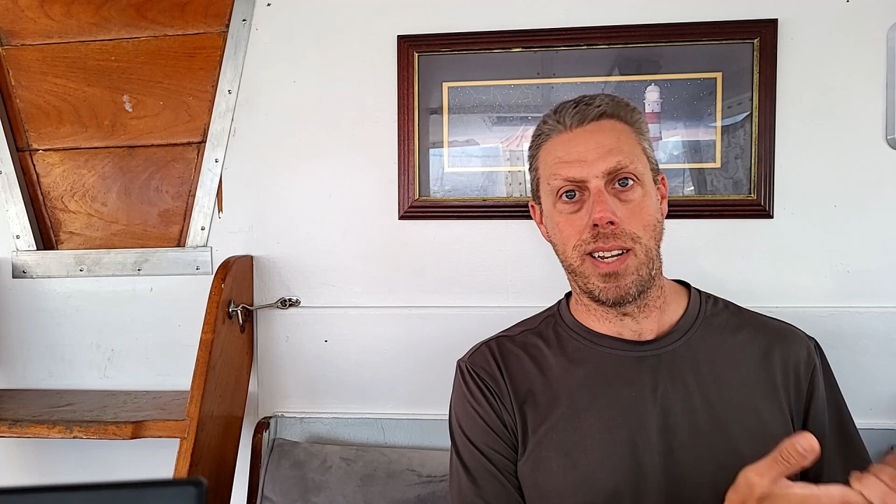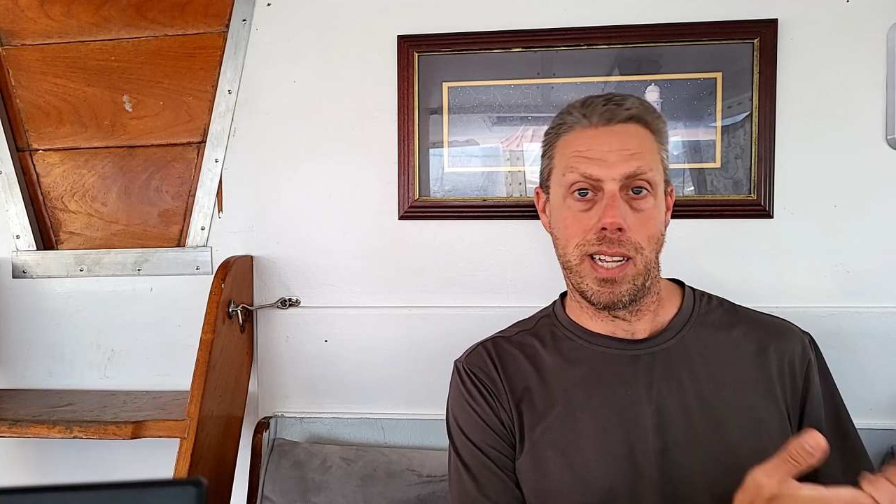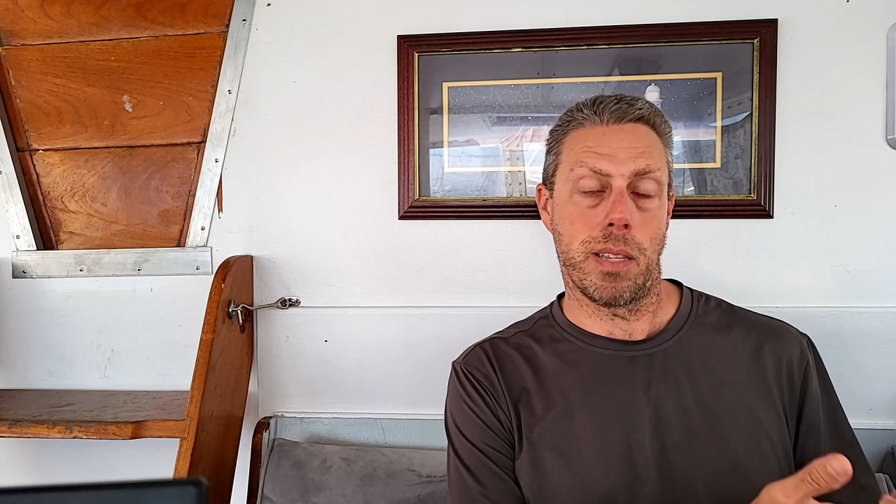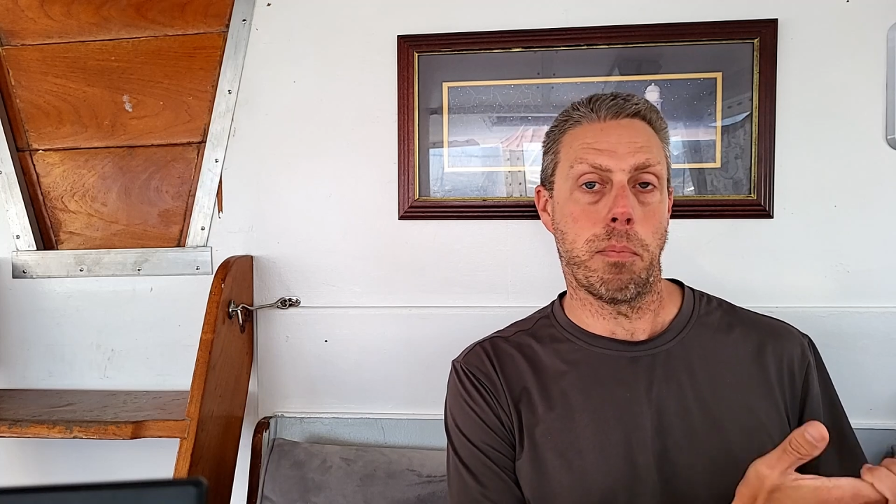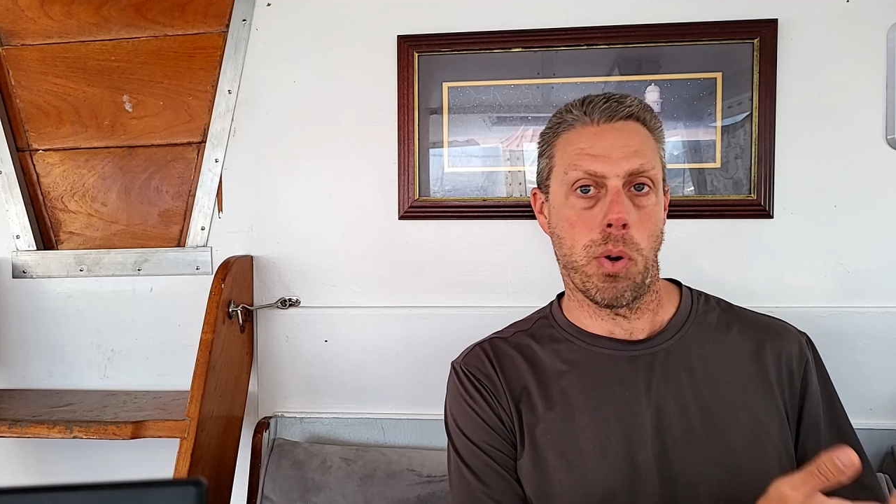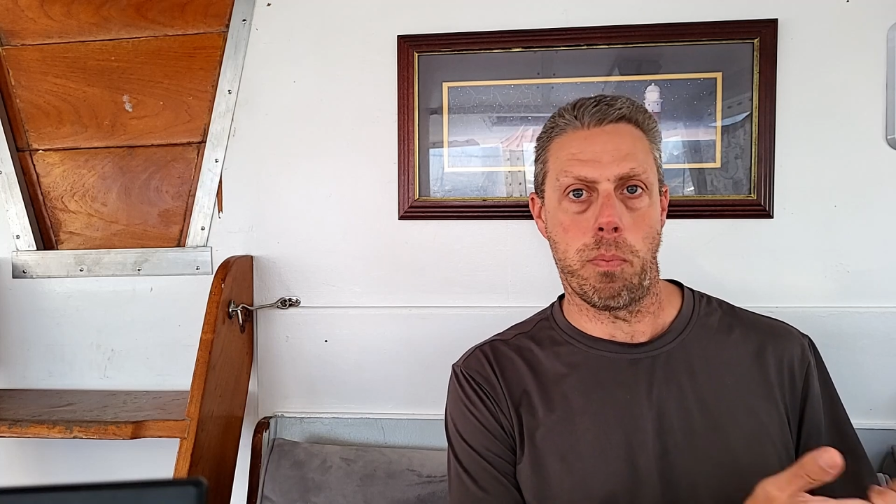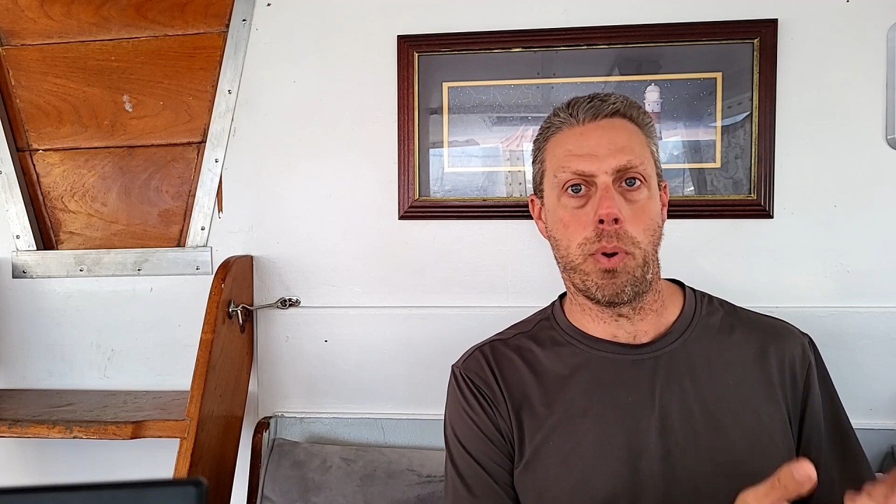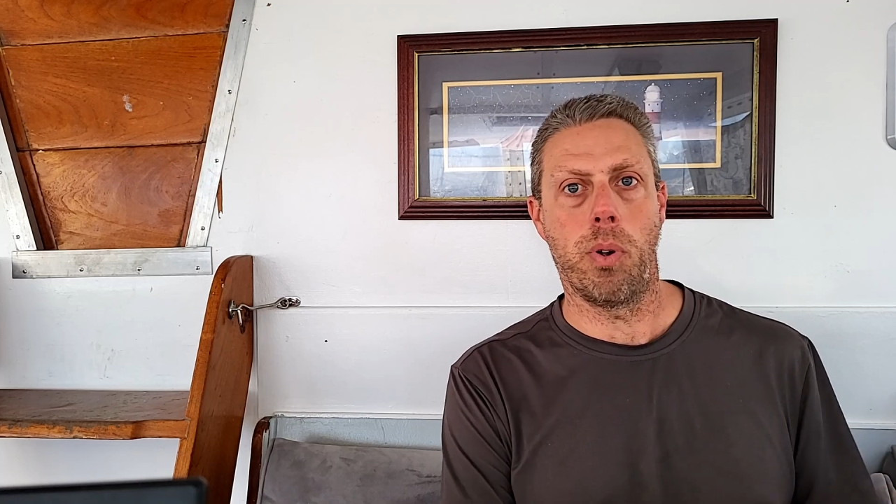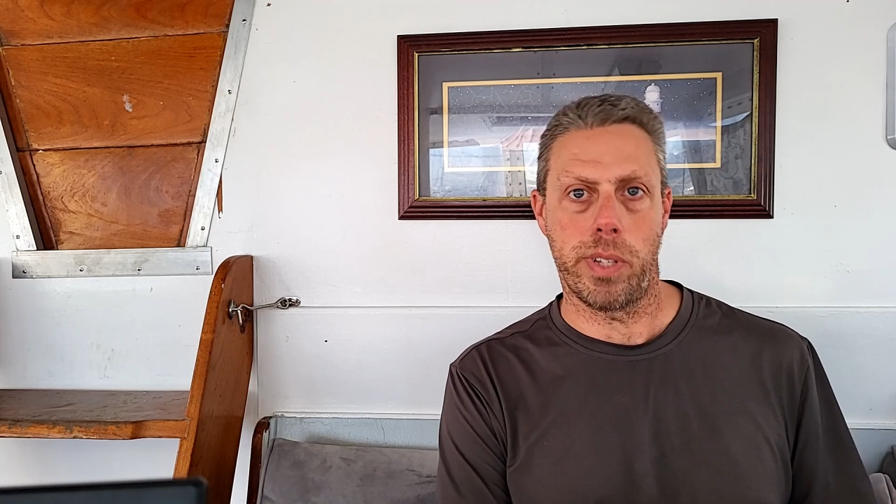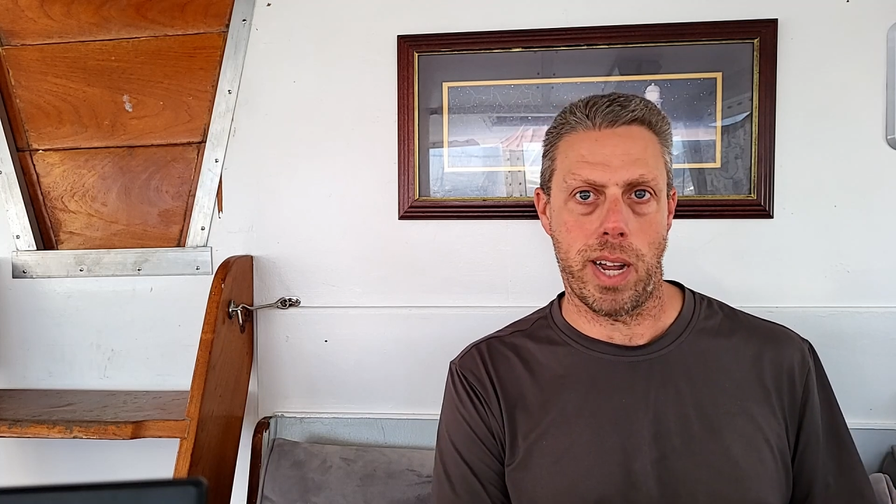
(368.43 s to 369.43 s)
to get the boat
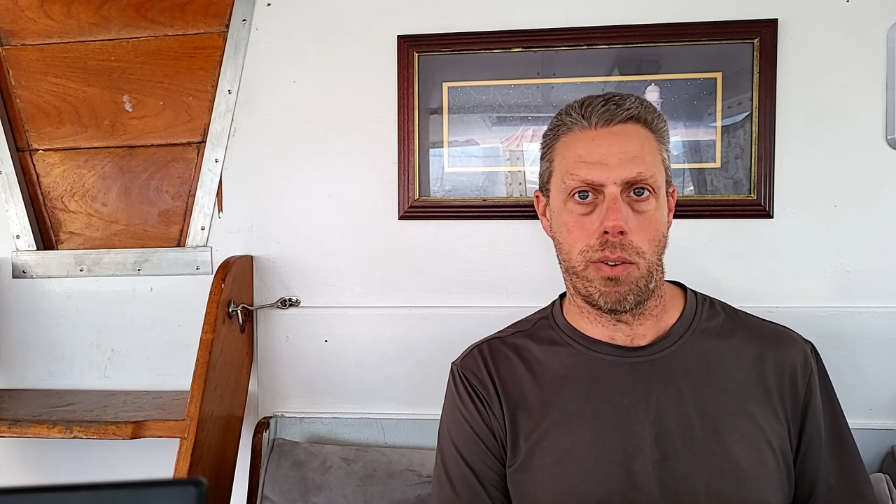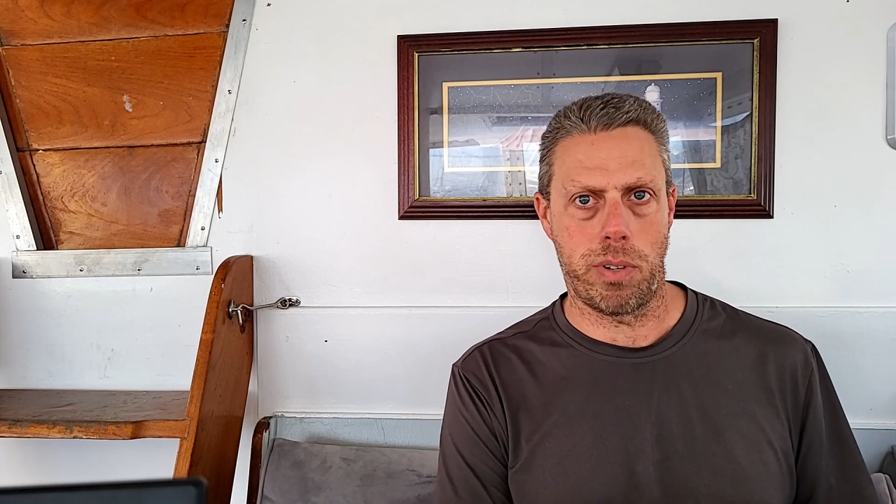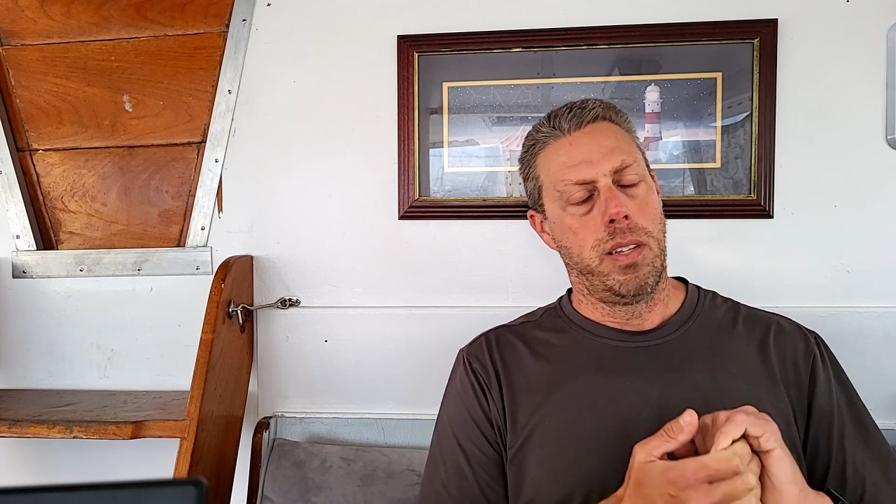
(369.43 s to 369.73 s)
pulled out.